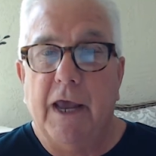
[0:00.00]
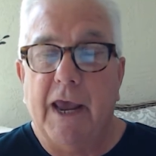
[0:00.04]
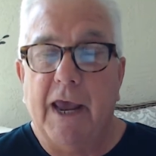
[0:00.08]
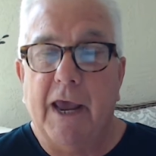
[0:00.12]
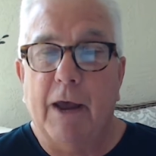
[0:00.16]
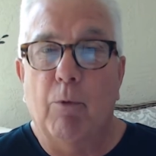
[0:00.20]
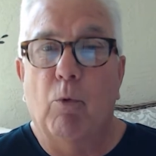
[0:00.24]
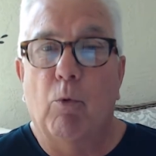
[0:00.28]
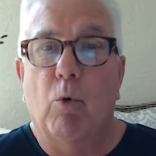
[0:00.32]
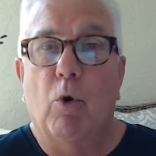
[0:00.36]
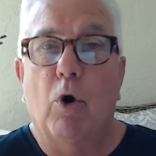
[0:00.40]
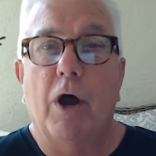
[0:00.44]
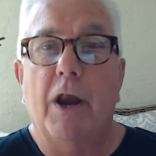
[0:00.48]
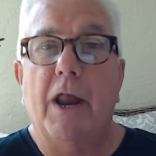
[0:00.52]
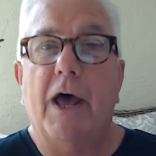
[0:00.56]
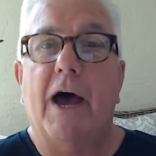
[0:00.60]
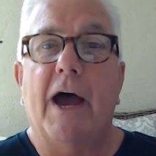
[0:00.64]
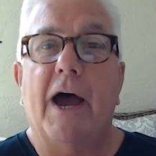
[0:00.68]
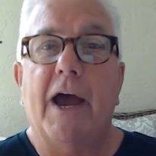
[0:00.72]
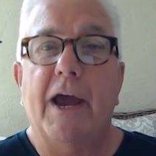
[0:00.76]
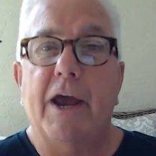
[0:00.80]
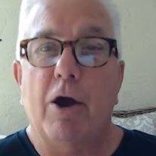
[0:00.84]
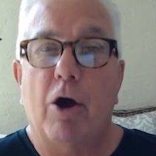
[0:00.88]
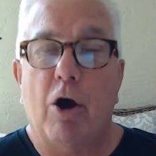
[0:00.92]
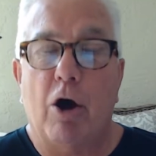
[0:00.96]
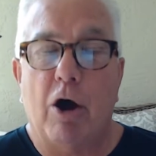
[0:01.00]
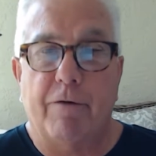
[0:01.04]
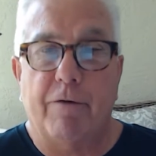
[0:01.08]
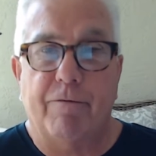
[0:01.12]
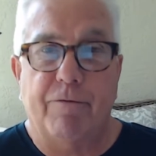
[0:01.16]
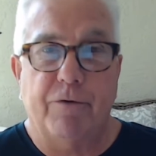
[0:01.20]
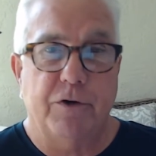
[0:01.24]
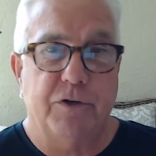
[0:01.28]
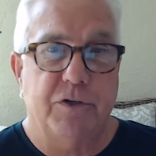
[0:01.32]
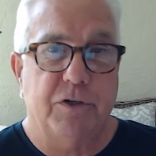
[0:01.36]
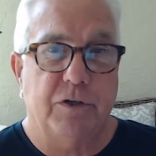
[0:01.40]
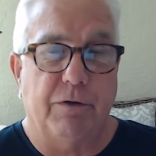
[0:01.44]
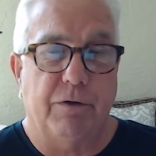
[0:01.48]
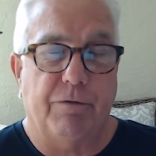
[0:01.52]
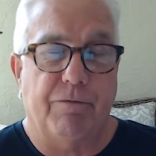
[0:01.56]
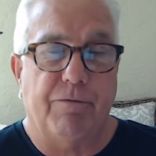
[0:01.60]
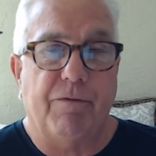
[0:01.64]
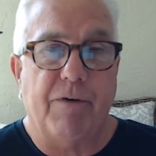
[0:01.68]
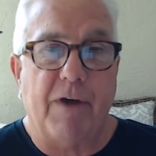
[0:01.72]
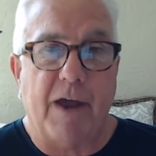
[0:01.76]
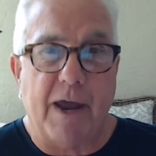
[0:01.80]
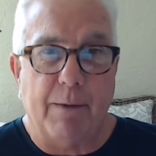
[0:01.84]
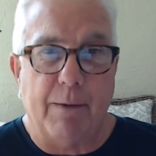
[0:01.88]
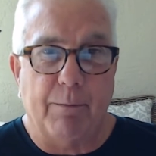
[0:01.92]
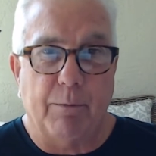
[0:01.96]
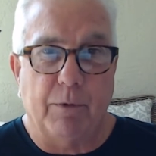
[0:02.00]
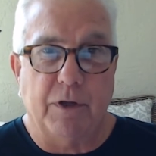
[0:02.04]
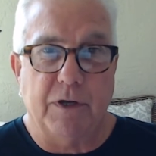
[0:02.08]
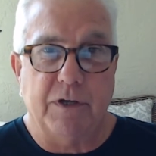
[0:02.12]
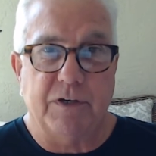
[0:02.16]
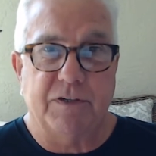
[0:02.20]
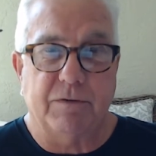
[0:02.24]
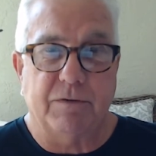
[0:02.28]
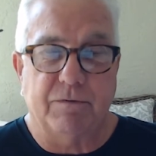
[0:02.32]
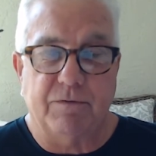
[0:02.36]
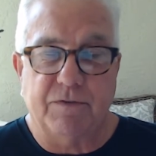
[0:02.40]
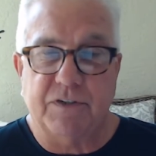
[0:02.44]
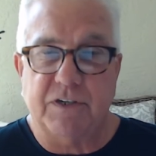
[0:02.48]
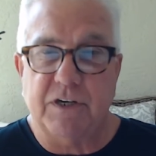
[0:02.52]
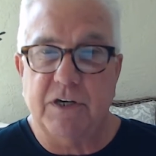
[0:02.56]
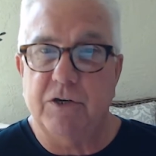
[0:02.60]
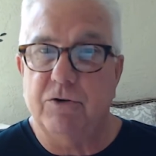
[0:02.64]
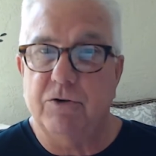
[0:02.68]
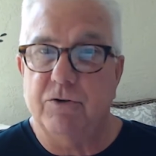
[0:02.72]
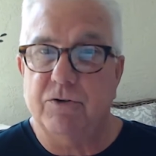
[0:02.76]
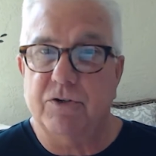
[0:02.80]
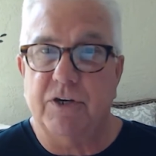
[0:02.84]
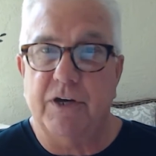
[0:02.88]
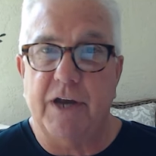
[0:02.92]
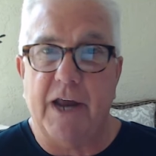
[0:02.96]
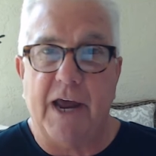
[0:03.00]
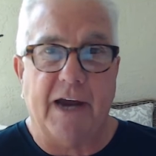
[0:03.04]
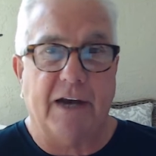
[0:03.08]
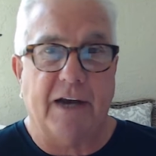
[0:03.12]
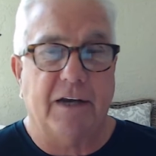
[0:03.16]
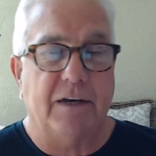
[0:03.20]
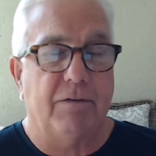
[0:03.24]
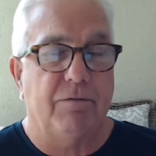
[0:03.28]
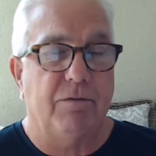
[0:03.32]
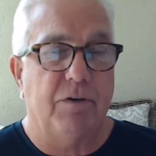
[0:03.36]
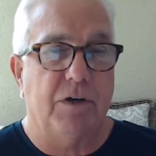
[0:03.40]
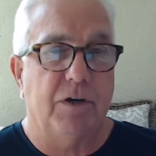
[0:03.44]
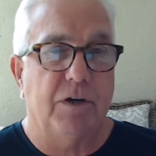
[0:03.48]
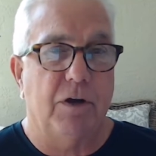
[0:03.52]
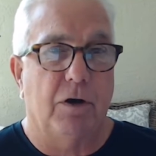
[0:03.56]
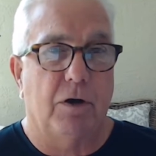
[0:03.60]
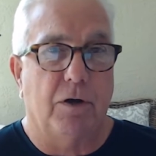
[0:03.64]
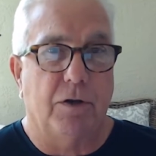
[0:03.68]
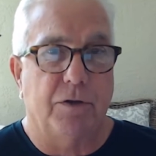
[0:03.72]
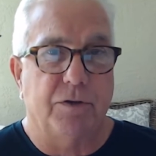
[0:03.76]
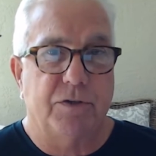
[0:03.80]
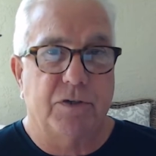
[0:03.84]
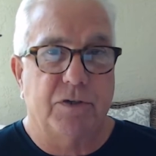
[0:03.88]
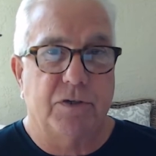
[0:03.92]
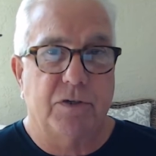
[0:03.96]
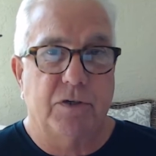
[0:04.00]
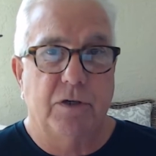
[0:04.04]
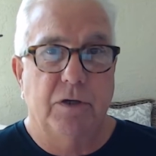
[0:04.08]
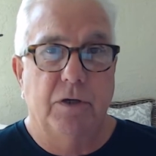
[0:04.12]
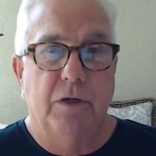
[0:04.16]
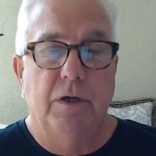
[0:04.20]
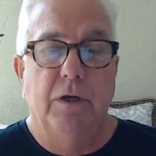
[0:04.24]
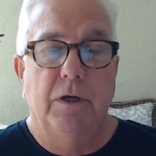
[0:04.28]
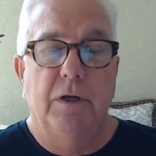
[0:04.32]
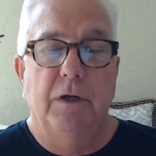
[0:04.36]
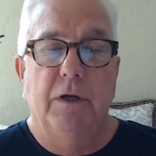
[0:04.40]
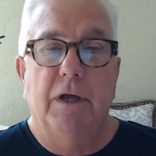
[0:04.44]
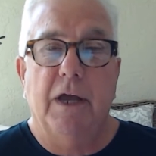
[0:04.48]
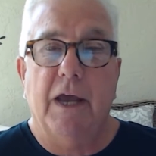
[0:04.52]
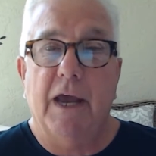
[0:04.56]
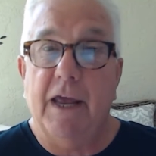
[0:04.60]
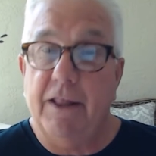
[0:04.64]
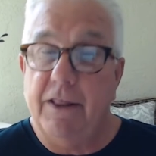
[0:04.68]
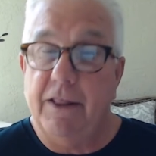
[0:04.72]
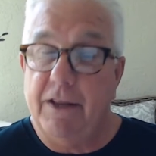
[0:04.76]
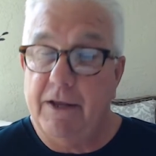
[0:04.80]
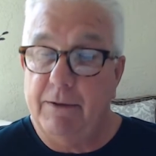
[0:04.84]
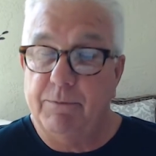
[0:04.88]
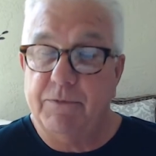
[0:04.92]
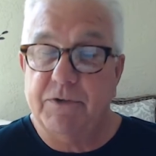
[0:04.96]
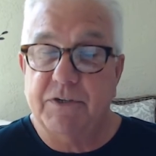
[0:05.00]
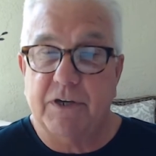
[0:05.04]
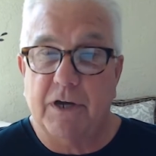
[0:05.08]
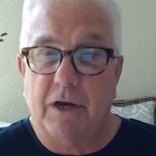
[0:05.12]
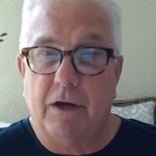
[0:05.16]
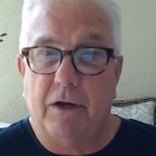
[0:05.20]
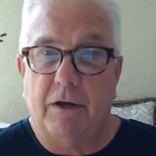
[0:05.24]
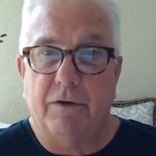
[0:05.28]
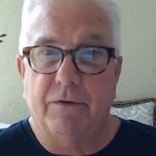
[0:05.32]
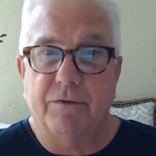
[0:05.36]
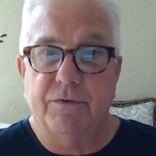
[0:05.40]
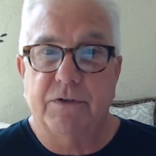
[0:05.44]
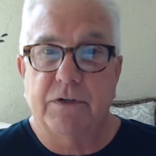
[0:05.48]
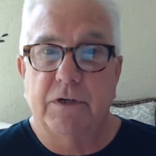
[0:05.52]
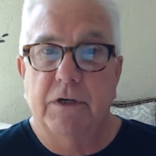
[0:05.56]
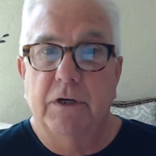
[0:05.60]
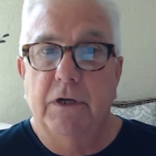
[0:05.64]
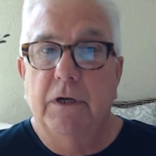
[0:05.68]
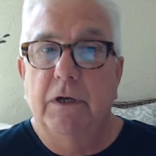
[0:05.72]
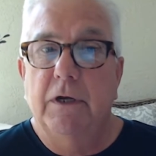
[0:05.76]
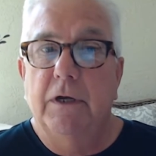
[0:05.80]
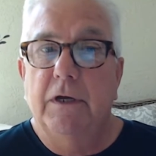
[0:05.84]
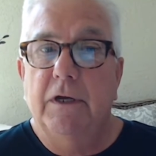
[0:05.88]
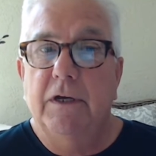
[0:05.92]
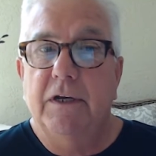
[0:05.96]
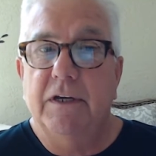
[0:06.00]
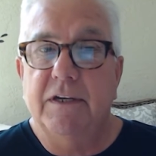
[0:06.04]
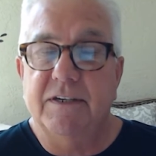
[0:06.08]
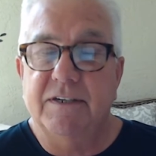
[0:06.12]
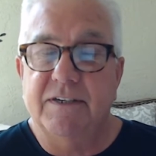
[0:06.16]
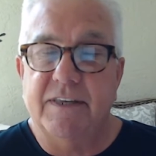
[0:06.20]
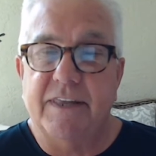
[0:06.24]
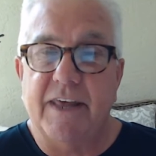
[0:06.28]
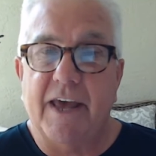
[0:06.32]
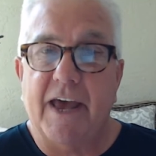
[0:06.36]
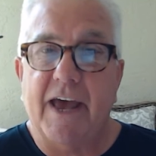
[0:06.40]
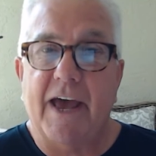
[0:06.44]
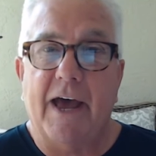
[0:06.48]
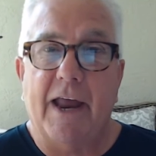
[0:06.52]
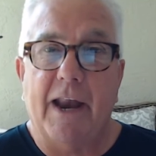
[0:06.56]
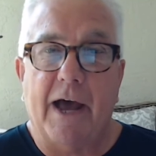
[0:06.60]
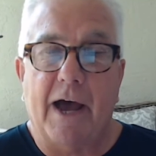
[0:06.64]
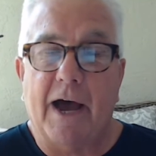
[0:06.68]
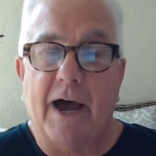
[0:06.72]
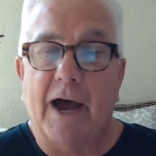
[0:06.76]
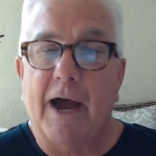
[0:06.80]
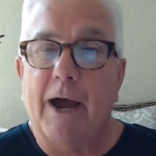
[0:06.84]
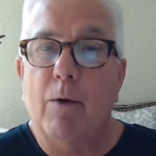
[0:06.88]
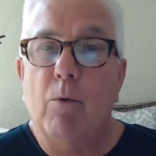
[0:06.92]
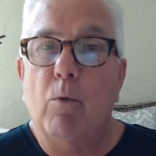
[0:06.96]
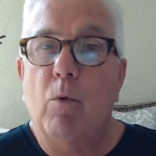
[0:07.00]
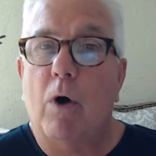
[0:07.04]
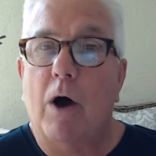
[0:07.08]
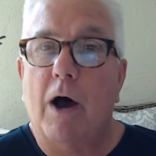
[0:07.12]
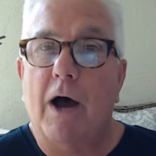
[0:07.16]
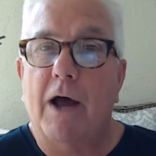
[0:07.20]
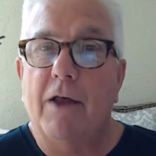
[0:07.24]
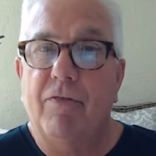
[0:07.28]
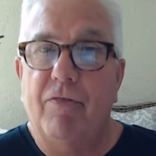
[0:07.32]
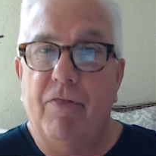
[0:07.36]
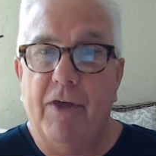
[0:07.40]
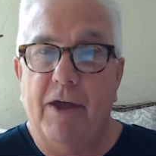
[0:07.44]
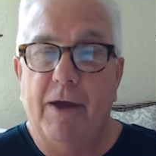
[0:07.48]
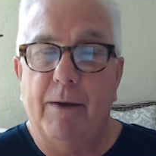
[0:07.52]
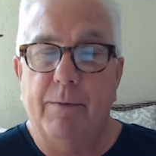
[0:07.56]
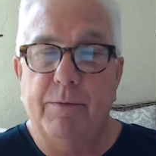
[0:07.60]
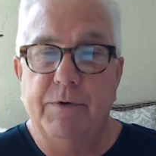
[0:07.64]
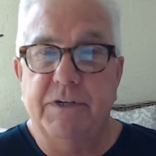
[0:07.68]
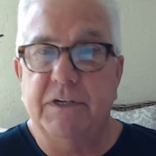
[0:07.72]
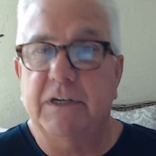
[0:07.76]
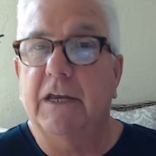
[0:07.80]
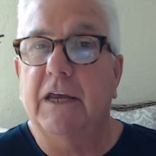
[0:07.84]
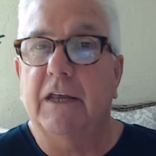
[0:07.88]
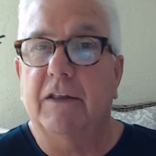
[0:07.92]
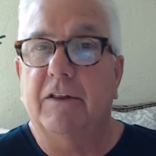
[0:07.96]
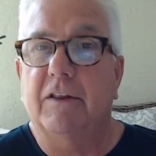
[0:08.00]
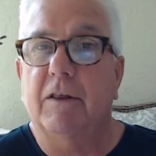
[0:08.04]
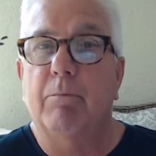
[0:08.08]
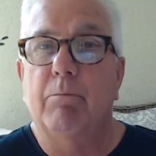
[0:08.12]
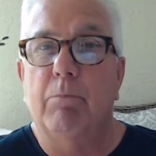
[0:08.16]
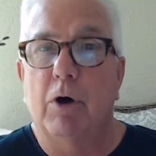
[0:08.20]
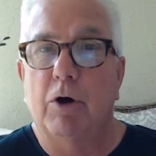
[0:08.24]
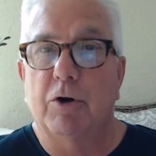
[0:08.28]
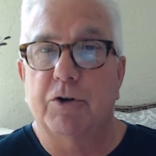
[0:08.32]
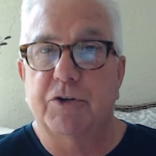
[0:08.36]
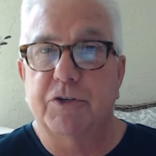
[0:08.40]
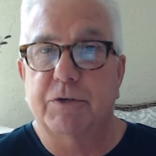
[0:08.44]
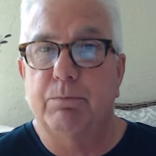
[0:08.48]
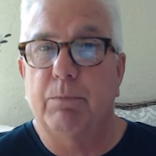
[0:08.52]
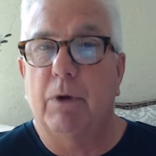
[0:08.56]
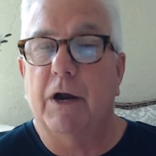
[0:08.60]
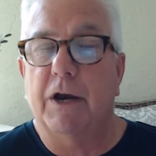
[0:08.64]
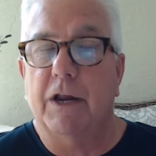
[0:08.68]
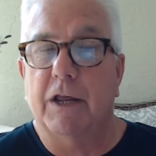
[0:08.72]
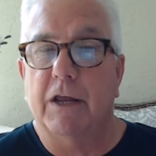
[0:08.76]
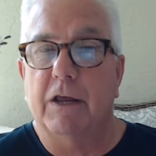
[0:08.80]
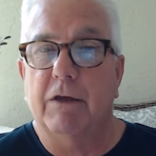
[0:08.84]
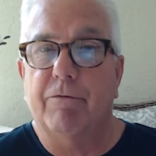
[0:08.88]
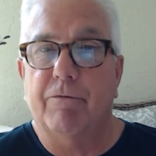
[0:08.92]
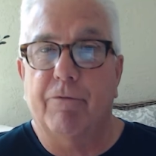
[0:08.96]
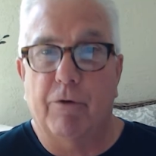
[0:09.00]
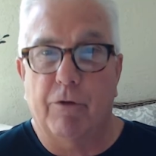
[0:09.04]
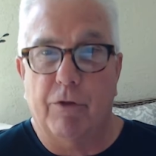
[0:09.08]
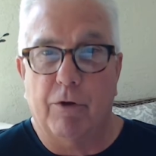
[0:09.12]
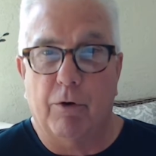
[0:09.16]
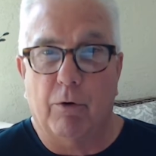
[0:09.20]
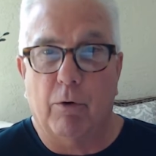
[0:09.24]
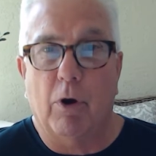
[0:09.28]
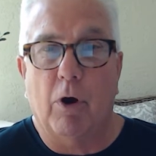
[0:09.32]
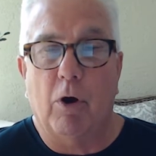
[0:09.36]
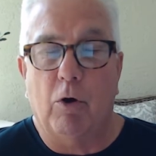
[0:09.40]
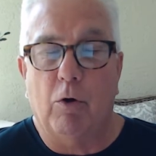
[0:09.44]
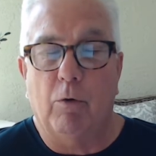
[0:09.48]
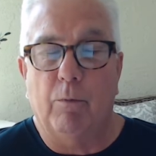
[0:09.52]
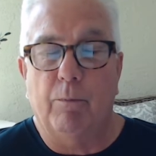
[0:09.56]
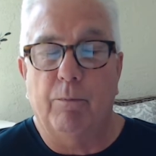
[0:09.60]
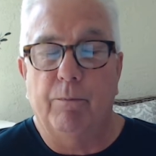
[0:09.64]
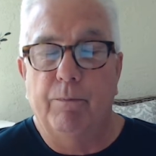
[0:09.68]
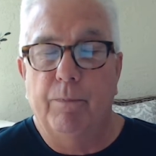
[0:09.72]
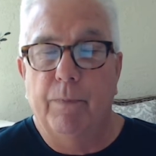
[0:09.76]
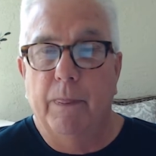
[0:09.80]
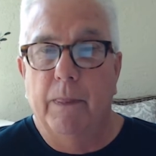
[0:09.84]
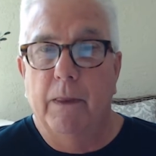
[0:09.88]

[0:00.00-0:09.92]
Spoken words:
And what I offer to the families of seniors and active adults and themselves is that I want them to get the most money for their home.